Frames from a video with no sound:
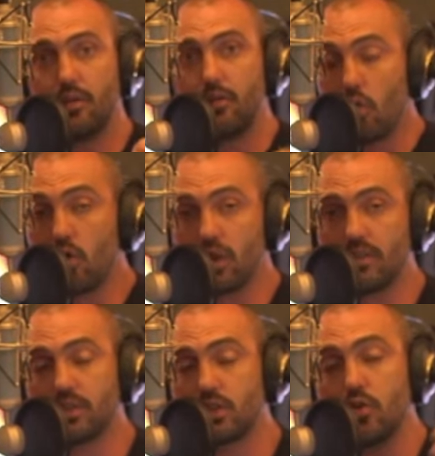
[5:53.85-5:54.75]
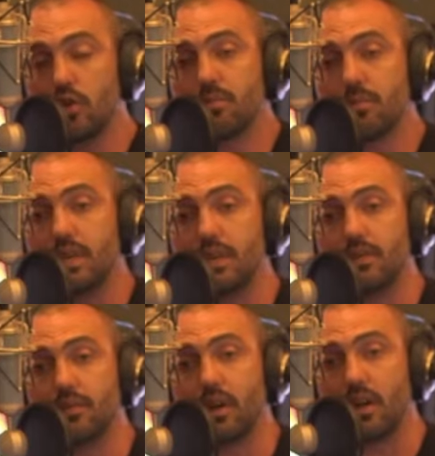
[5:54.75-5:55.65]
4. 2 can
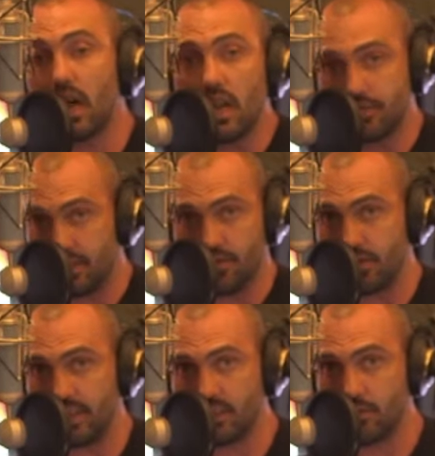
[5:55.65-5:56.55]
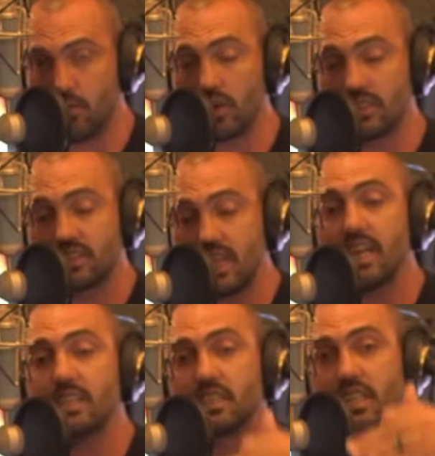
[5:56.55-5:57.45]
be a lot of different things, but what it's
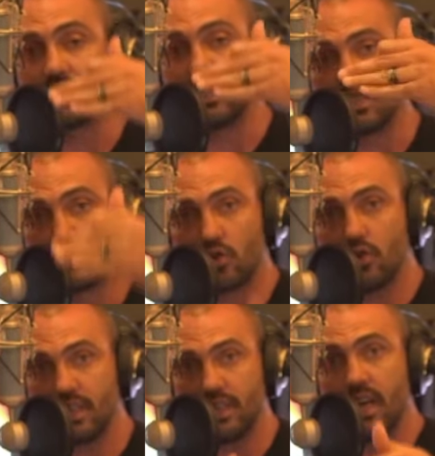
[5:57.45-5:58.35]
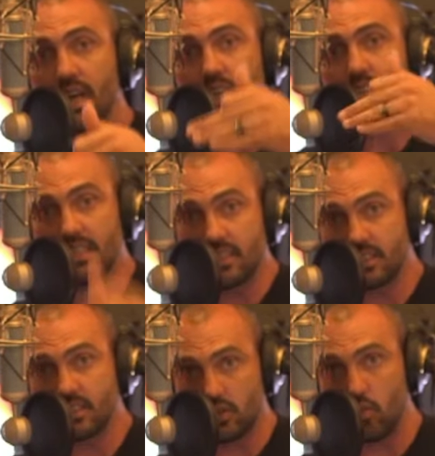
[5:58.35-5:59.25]
saying is that it's a certain
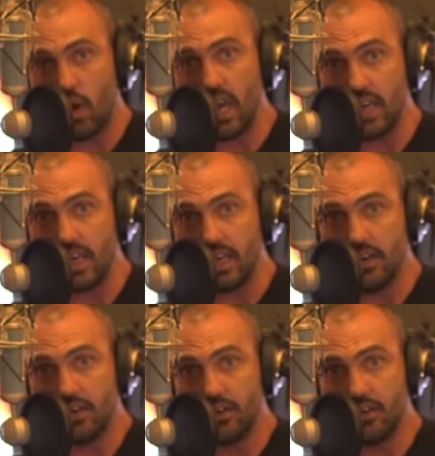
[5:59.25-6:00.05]
distance away